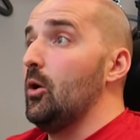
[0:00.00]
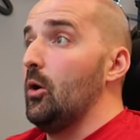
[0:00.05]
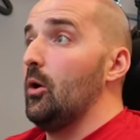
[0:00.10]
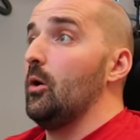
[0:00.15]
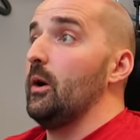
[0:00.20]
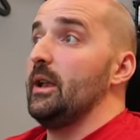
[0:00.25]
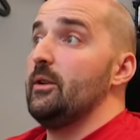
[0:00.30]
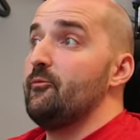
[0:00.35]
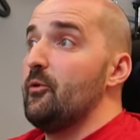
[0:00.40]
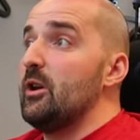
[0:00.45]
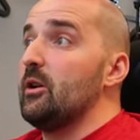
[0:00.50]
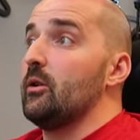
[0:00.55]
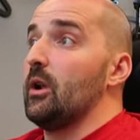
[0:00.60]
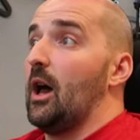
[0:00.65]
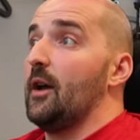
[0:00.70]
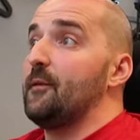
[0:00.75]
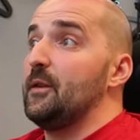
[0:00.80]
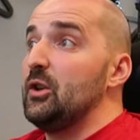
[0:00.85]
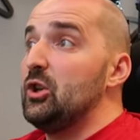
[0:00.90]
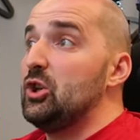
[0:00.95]
or in real
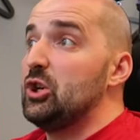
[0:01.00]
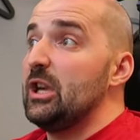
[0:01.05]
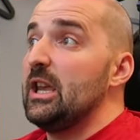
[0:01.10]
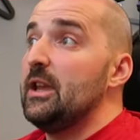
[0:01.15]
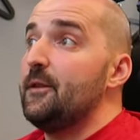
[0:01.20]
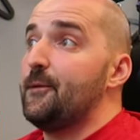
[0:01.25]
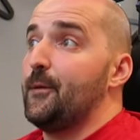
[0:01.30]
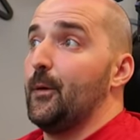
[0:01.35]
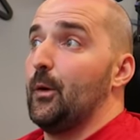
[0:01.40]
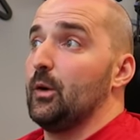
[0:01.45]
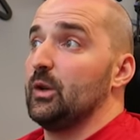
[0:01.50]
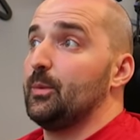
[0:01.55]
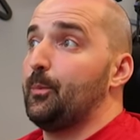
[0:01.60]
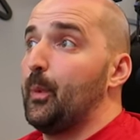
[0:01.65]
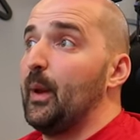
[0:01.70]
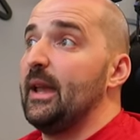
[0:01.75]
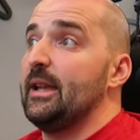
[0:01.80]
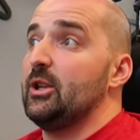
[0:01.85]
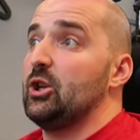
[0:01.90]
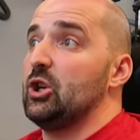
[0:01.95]
life a g-force
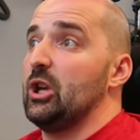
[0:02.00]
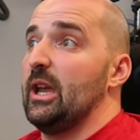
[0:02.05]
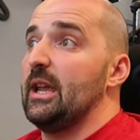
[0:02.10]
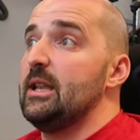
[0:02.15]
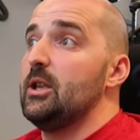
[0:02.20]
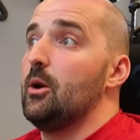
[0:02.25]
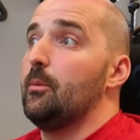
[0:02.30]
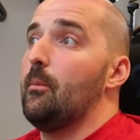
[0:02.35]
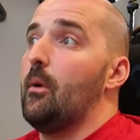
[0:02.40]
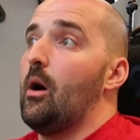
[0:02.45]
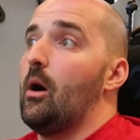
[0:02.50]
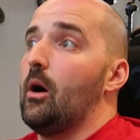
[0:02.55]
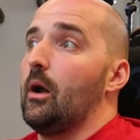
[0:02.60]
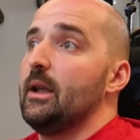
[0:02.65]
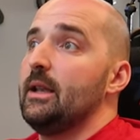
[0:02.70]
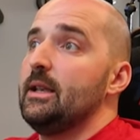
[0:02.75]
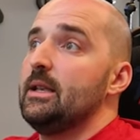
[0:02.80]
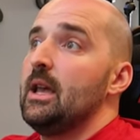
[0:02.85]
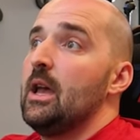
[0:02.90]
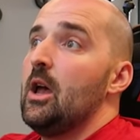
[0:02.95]
picture in your
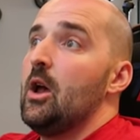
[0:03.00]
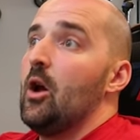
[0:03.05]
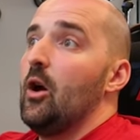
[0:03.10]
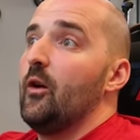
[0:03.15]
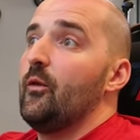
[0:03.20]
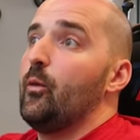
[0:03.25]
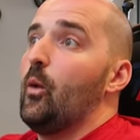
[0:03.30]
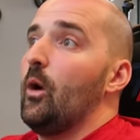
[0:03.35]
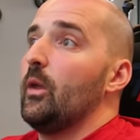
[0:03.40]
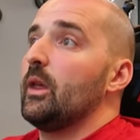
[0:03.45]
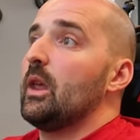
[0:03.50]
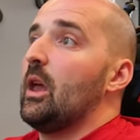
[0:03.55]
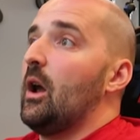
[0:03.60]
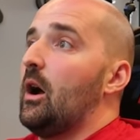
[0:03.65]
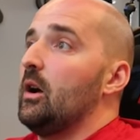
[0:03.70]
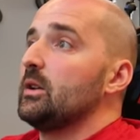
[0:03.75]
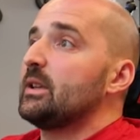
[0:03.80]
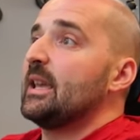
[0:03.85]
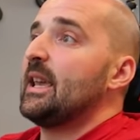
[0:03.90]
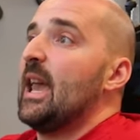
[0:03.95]
mind of what the
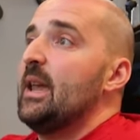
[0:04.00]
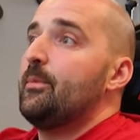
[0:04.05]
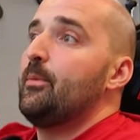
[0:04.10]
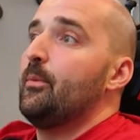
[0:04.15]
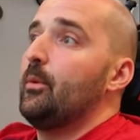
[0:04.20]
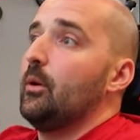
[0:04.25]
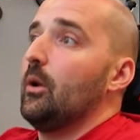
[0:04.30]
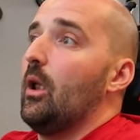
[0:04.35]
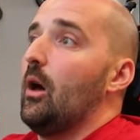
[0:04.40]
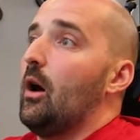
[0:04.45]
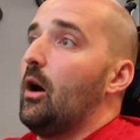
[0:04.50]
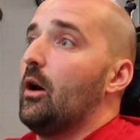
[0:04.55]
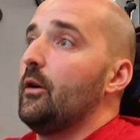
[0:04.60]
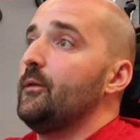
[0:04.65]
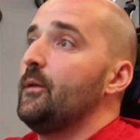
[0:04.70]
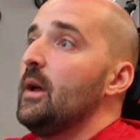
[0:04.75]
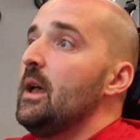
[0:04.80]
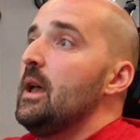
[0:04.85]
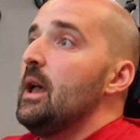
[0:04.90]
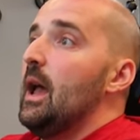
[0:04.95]
car's capable
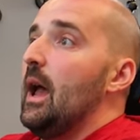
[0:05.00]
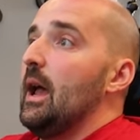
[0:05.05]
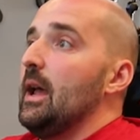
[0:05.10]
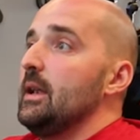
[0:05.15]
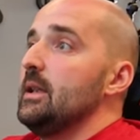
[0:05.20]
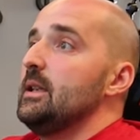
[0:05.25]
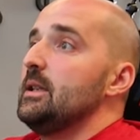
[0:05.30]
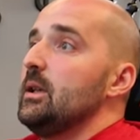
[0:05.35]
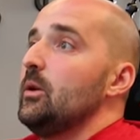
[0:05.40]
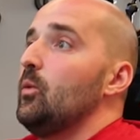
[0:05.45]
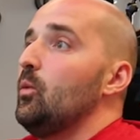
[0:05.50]
of and